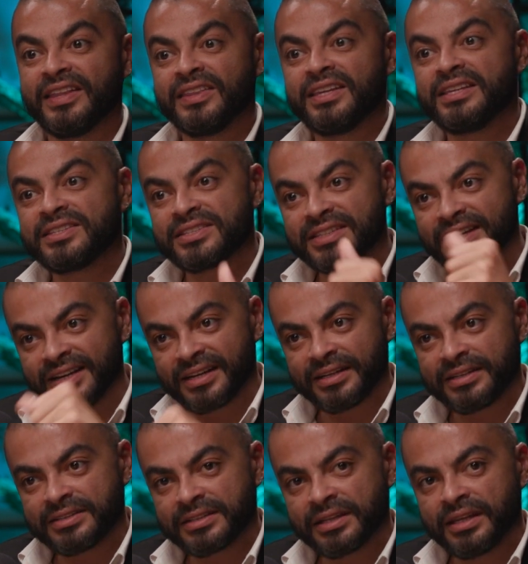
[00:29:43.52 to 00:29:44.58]
And these
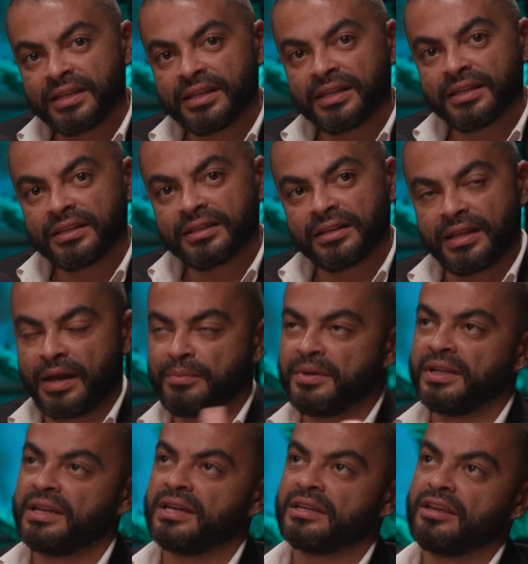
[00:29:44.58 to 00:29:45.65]
guys, I
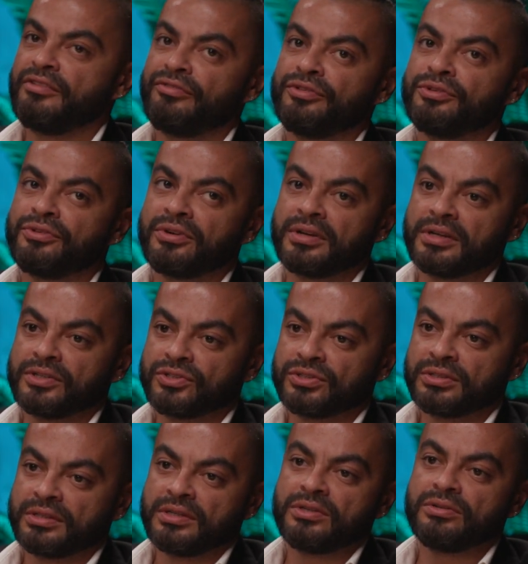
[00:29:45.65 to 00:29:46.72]
mean, like, if you're
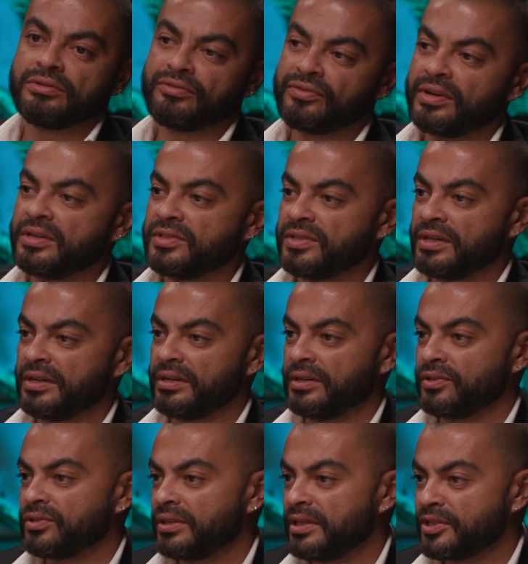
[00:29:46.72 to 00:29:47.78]
rich, your friends are
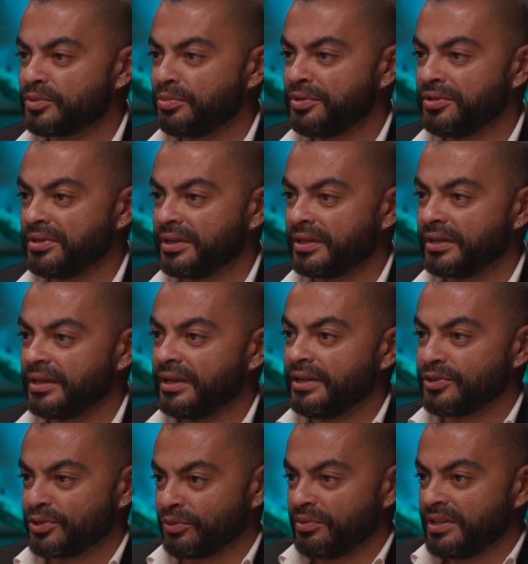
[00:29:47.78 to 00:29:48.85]
rich. Let's be real.
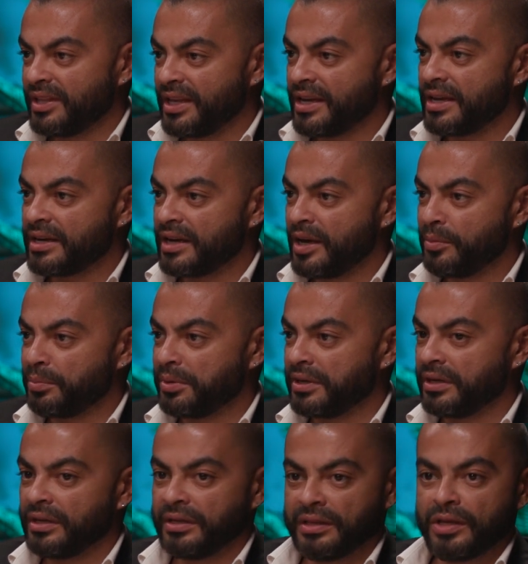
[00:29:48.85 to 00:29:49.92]
So when they are
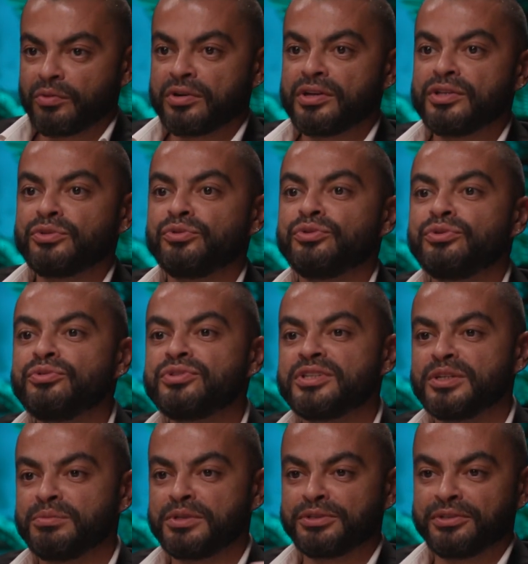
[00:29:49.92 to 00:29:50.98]
happy, they were
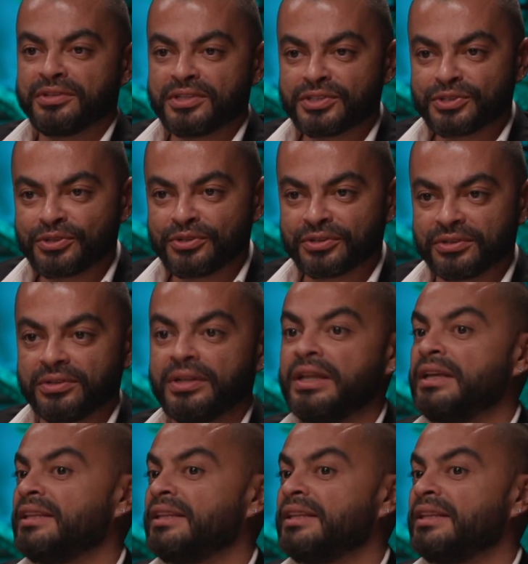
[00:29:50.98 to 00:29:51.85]
introducing me to their circle.